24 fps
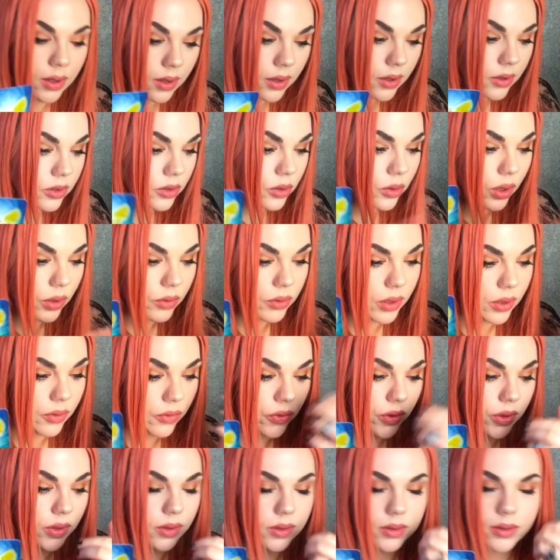So I really
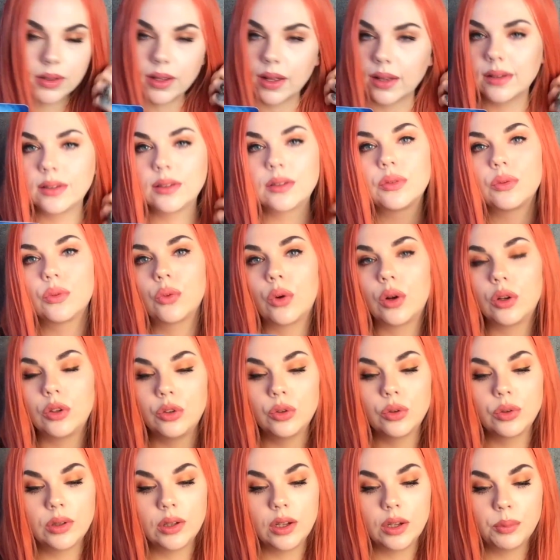feel that's what
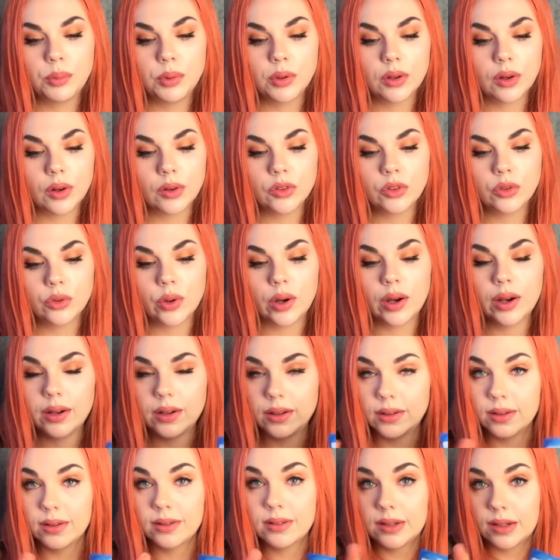you need, because you are
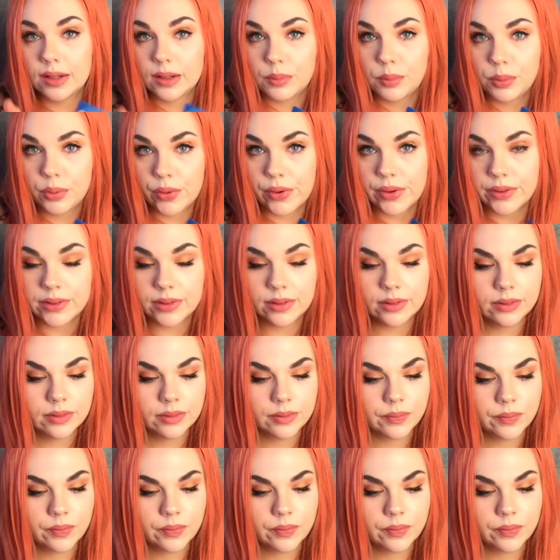in this little prison.